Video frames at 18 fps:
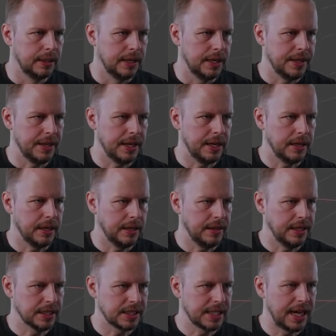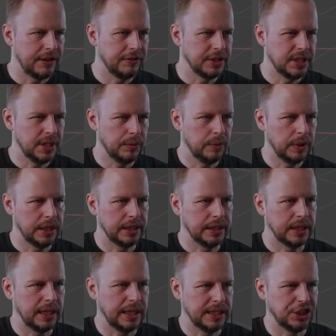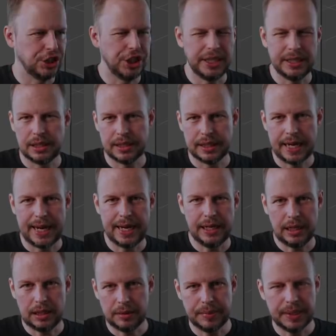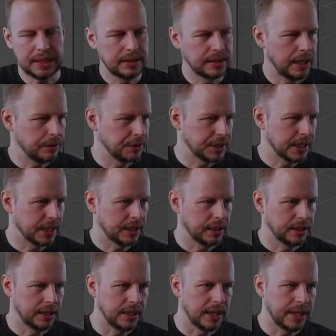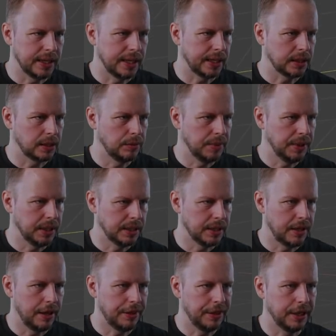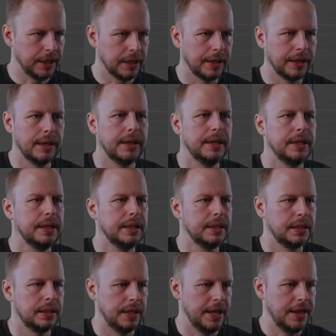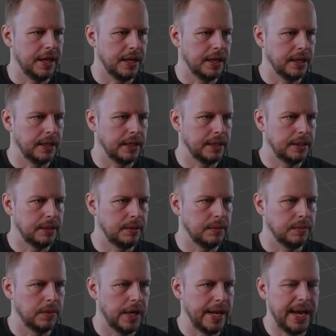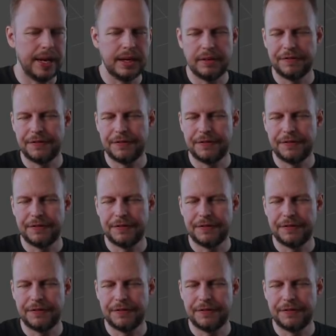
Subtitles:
And then this cavity will shield the head a little bit. I was thinking that that could be a thing. And then hand